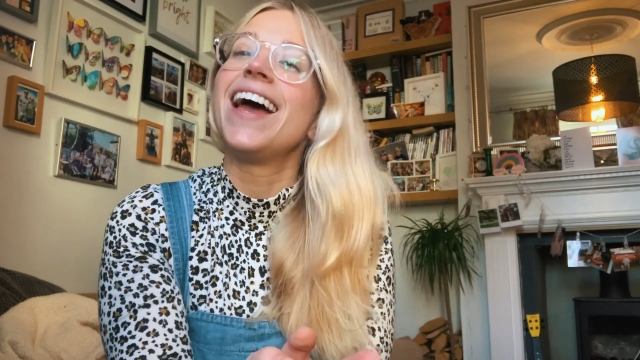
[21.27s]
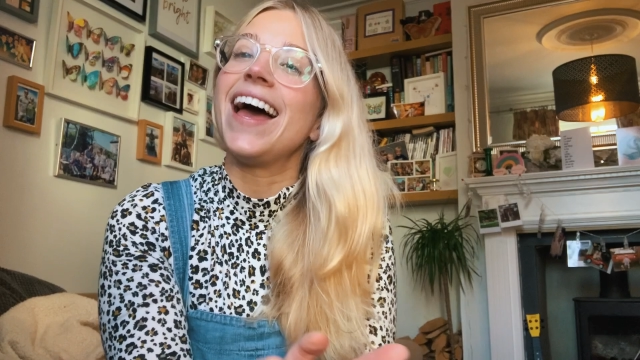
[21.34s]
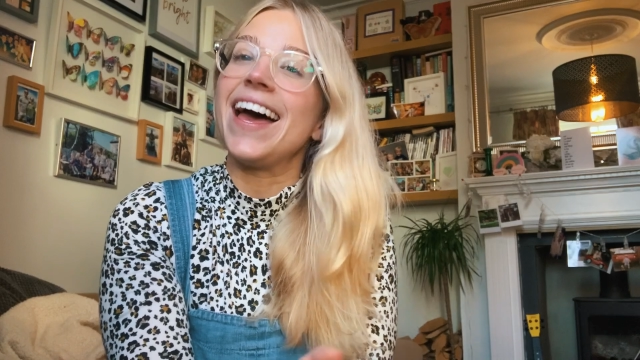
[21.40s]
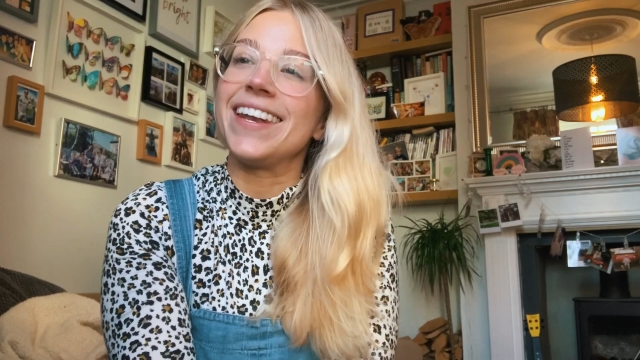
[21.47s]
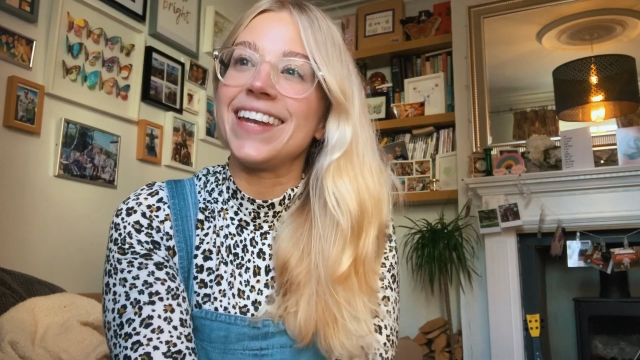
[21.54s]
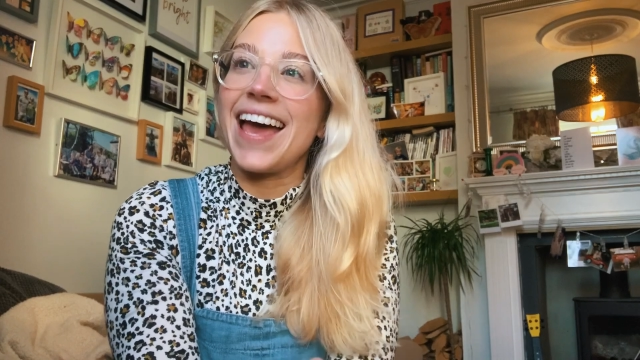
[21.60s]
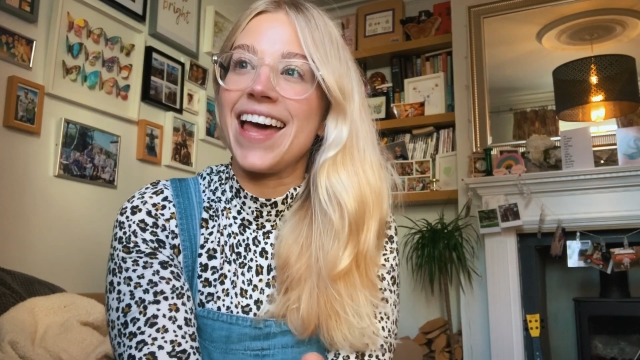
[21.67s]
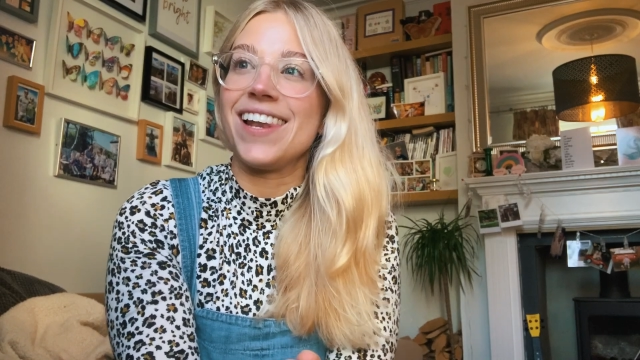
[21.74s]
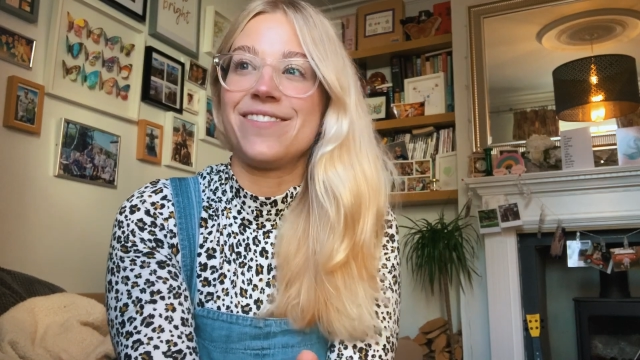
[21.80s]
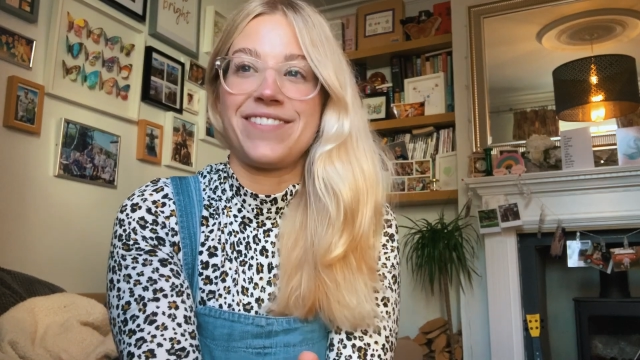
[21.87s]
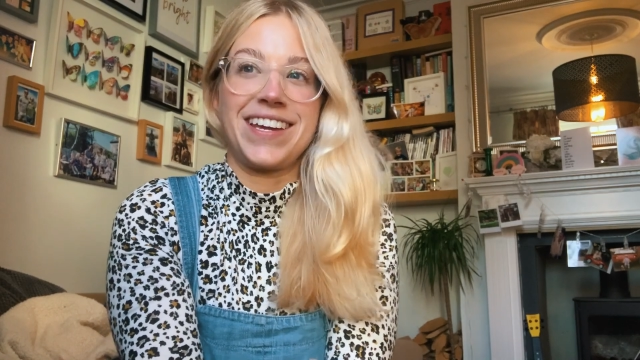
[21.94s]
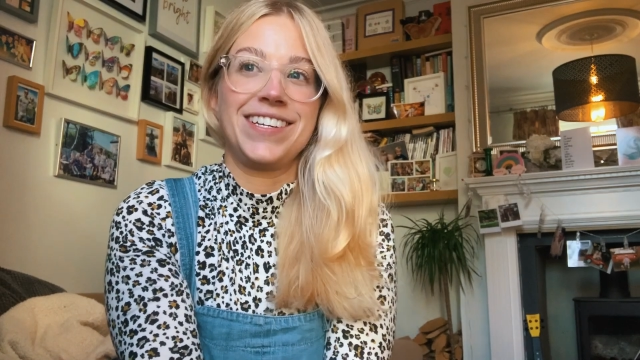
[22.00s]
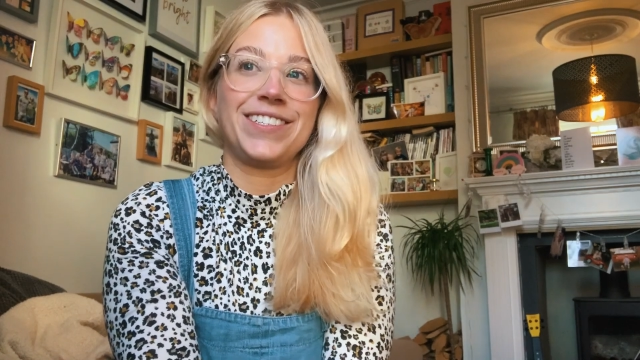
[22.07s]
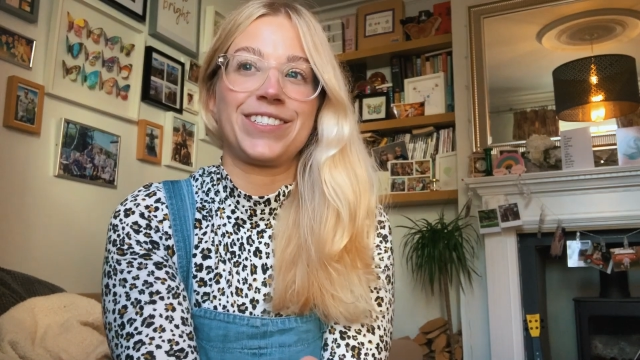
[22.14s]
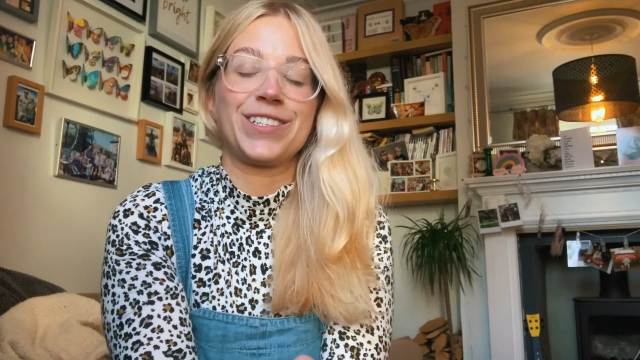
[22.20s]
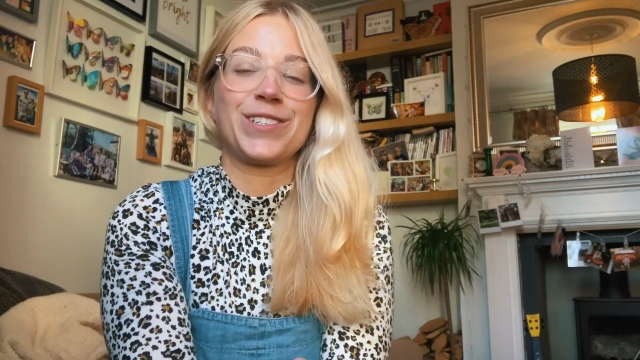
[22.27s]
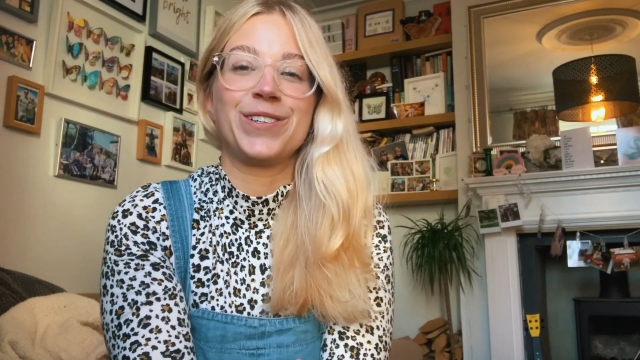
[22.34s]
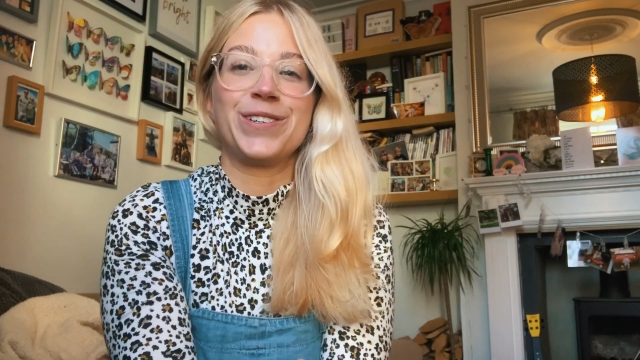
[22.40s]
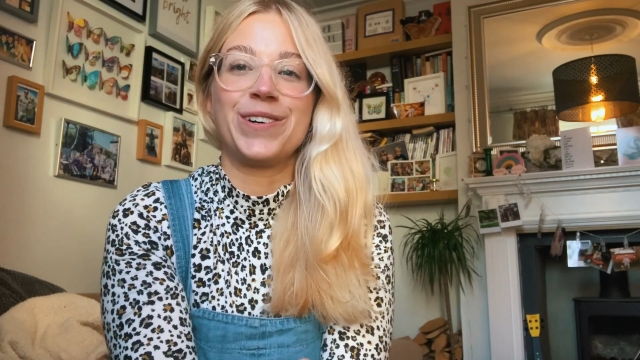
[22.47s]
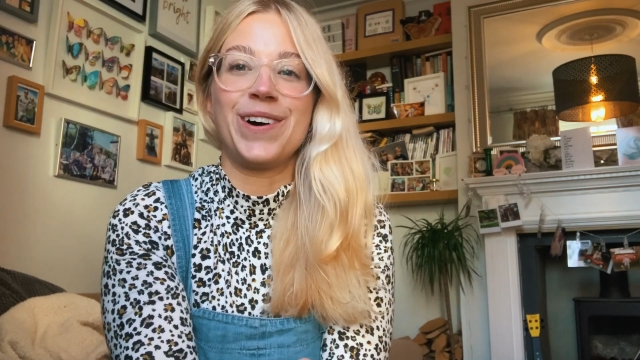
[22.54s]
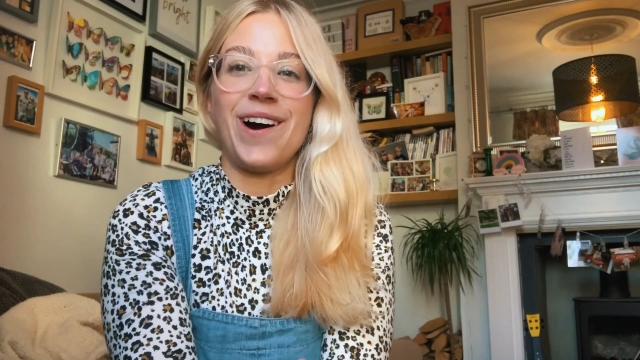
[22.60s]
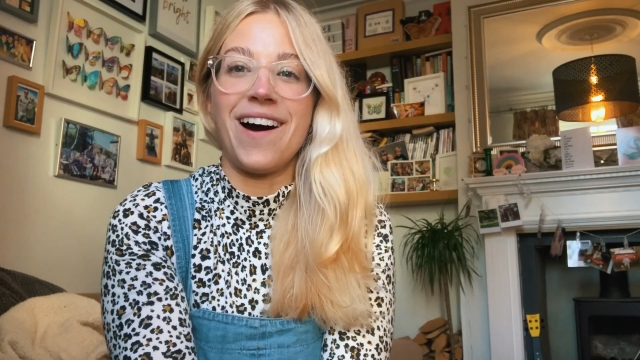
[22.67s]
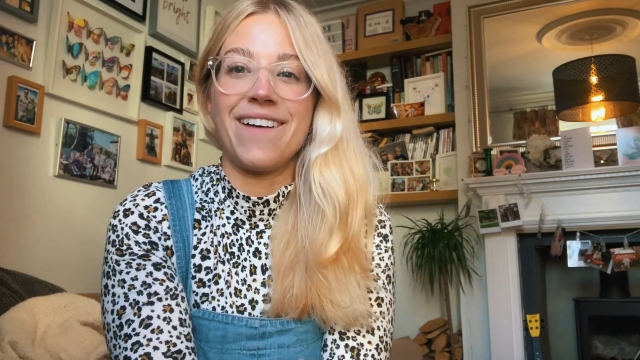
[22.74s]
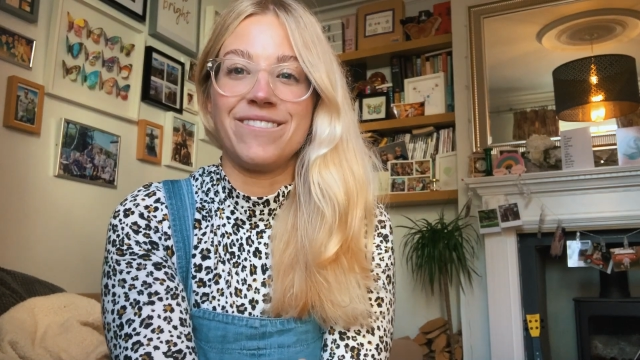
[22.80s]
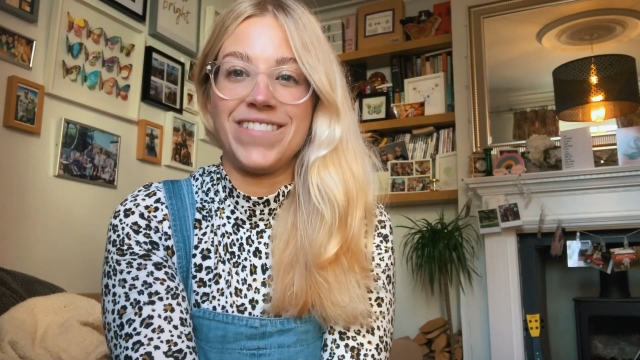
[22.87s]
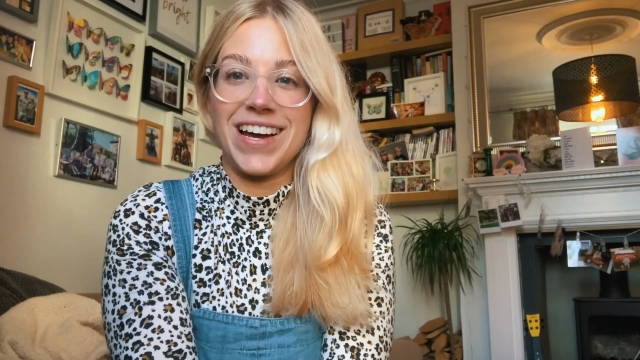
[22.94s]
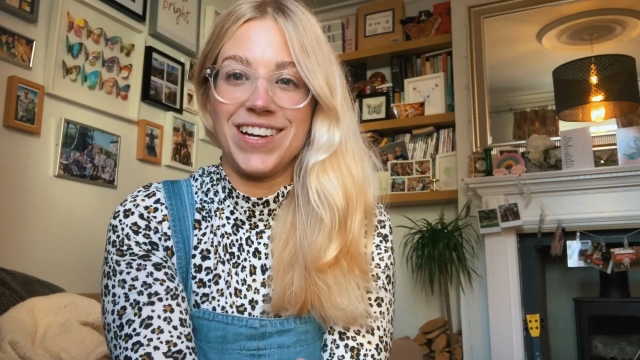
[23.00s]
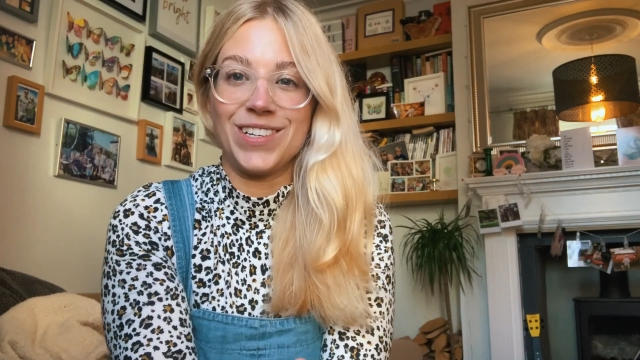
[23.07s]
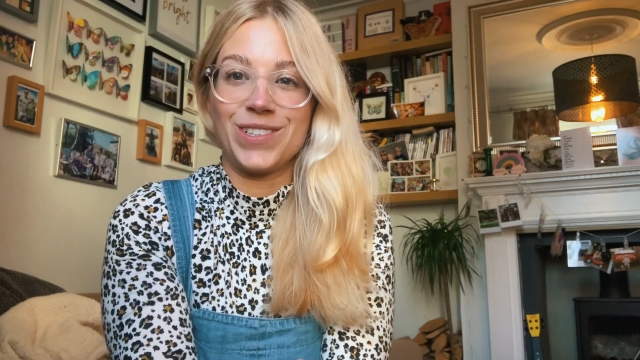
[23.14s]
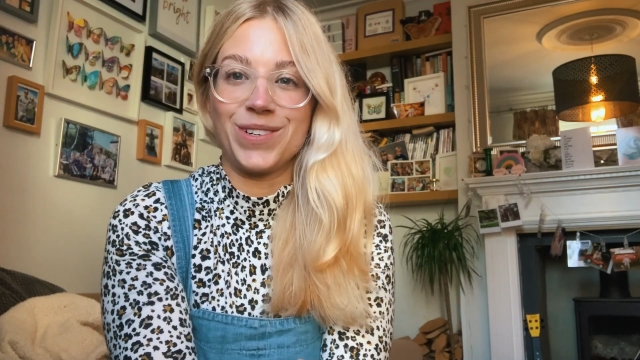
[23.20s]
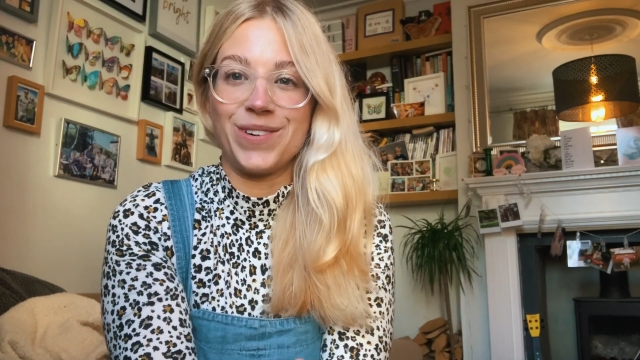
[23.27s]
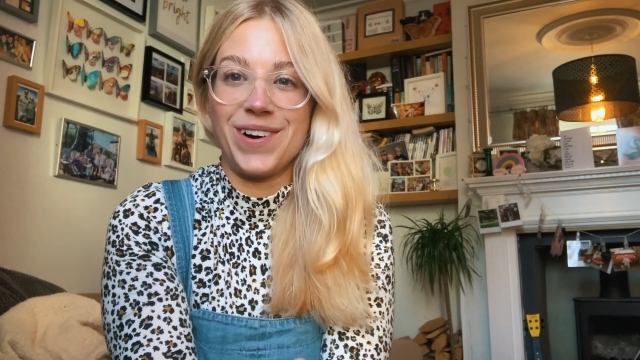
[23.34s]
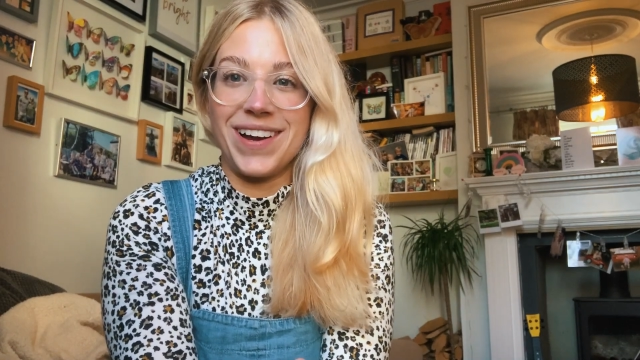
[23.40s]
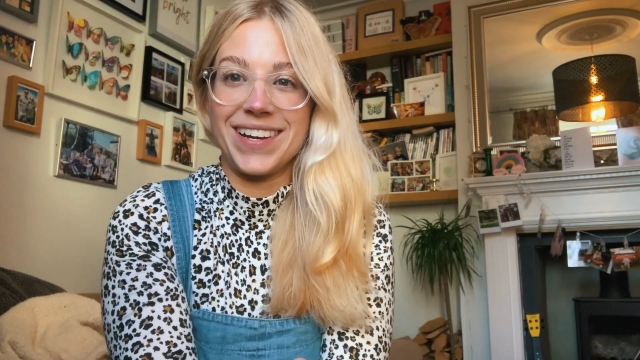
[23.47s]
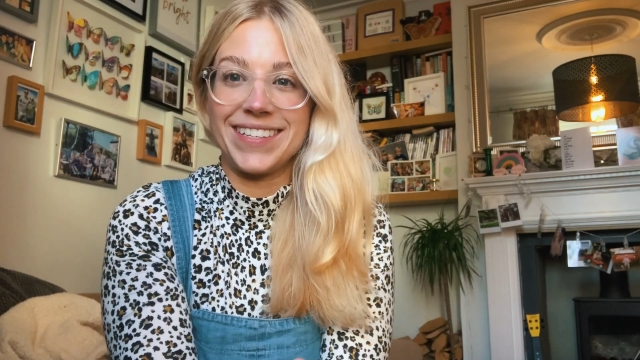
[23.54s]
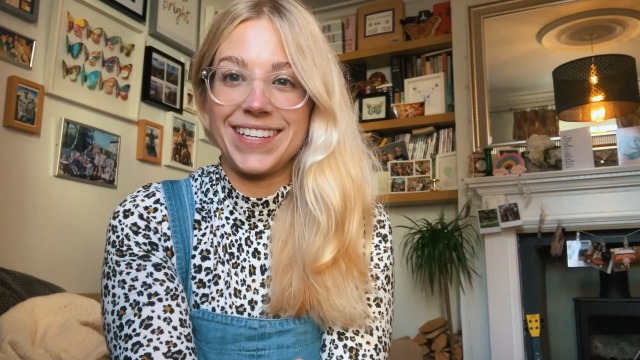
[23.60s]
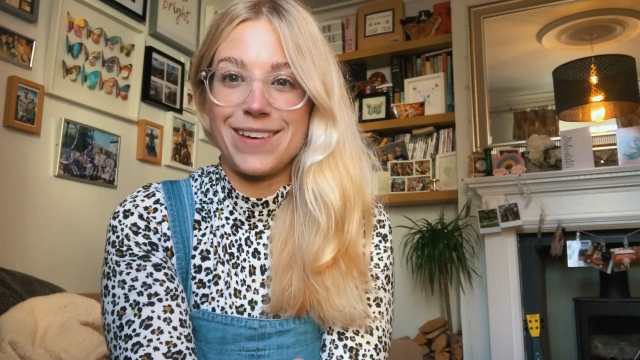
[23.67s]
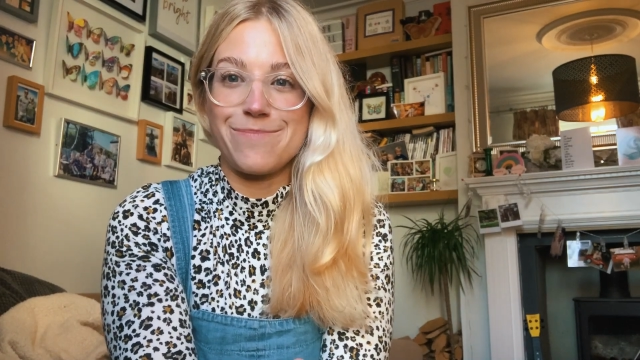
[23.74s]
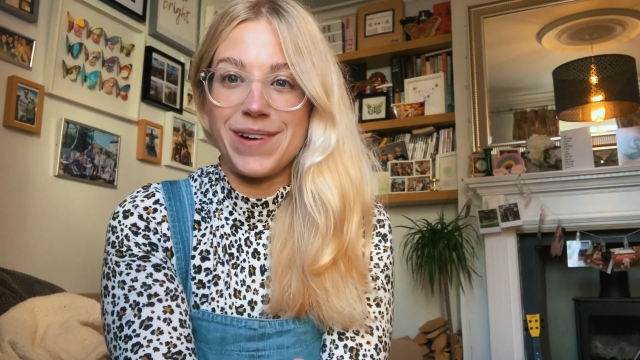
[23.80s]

and elevate your virtual holiday